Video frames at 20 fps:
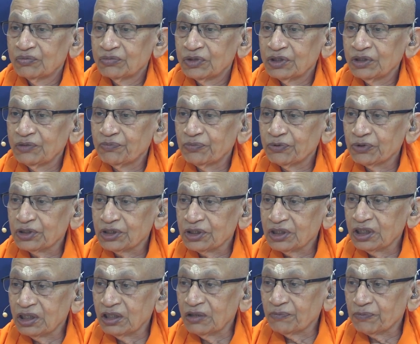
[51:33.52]
The
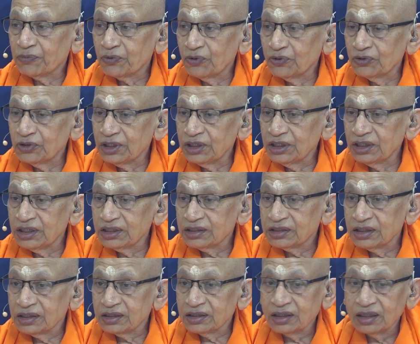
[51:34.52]
putra, progeny,
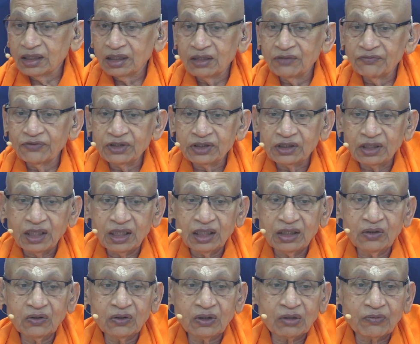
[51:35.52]
etc., which I
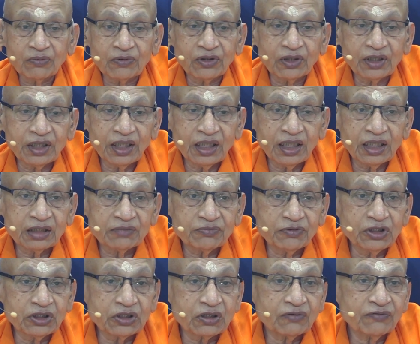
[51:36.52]
look upon as
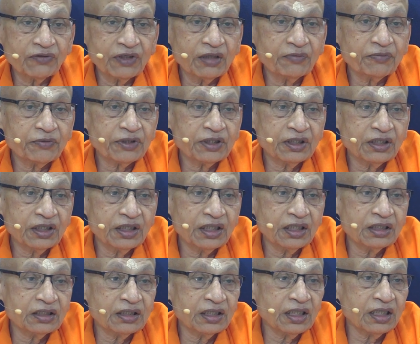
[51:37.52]
means of
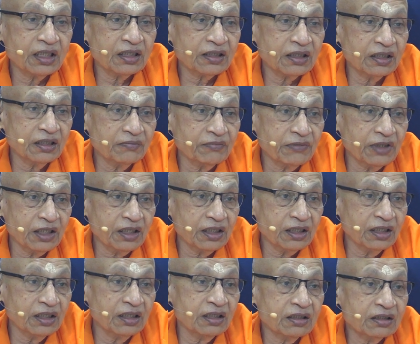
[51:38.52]
happiness, their attainment
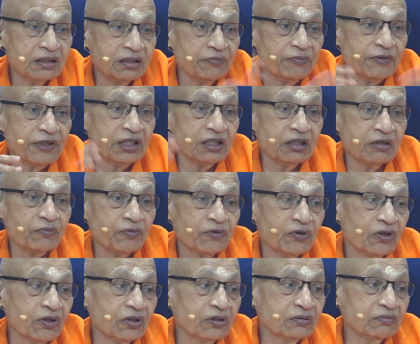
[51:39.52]
is dependent
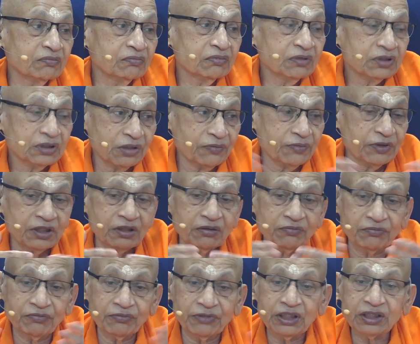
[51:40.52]
upon some other
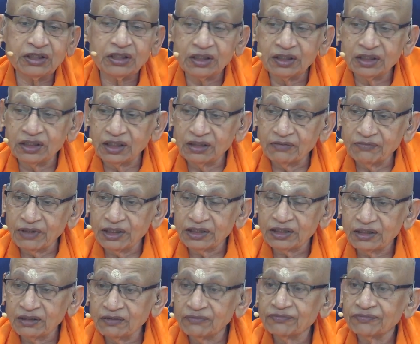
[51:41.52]
means other than
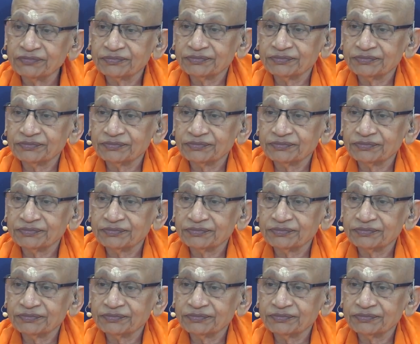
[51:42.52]
myself.